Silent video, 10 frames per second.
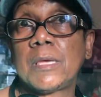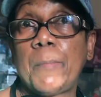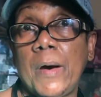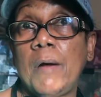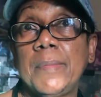
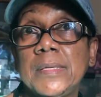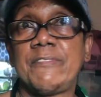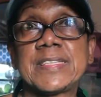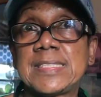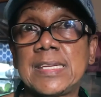apartment,
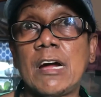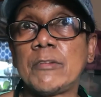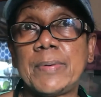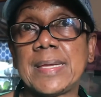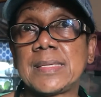fix the
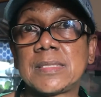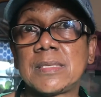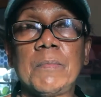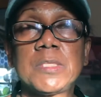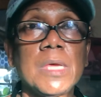darn
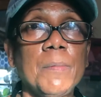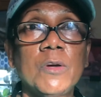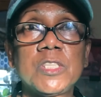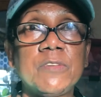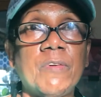place. But somehow
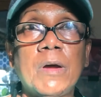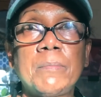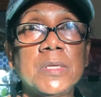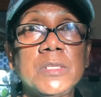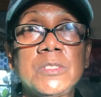she found
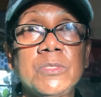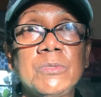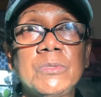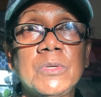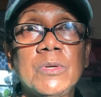money
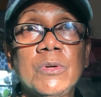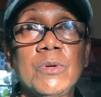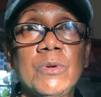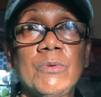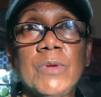to
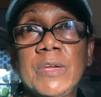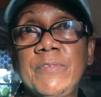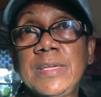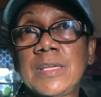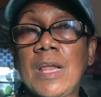
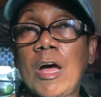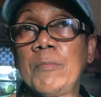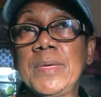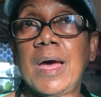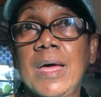renovate the
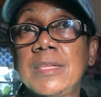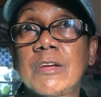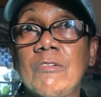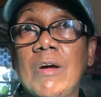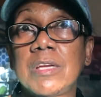lobby and the
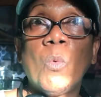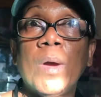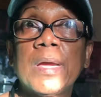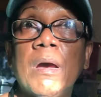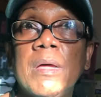garage.
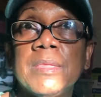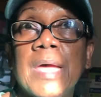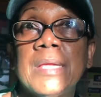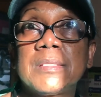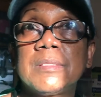Why can't
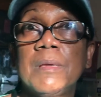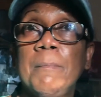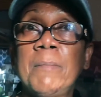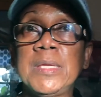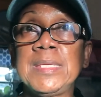that
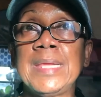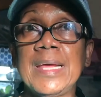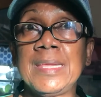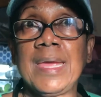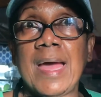money
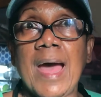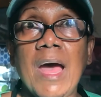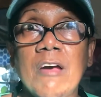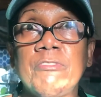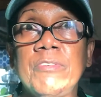that they
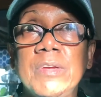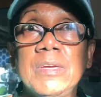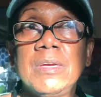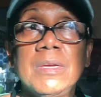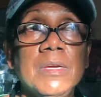have
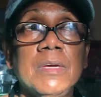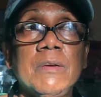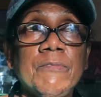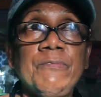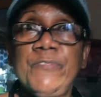
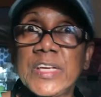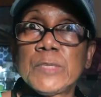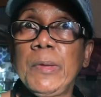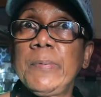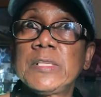fix
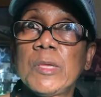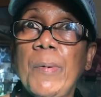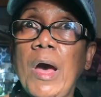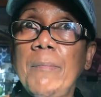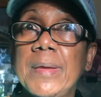people's
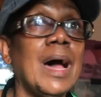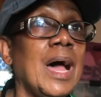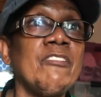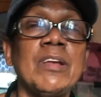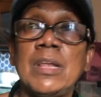apartment?
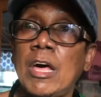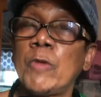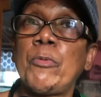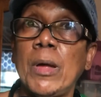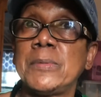I have a
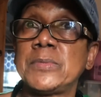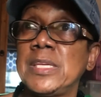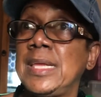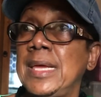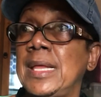lot of problems
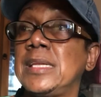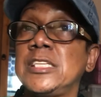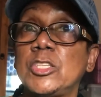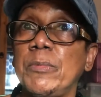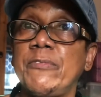in here that needs to be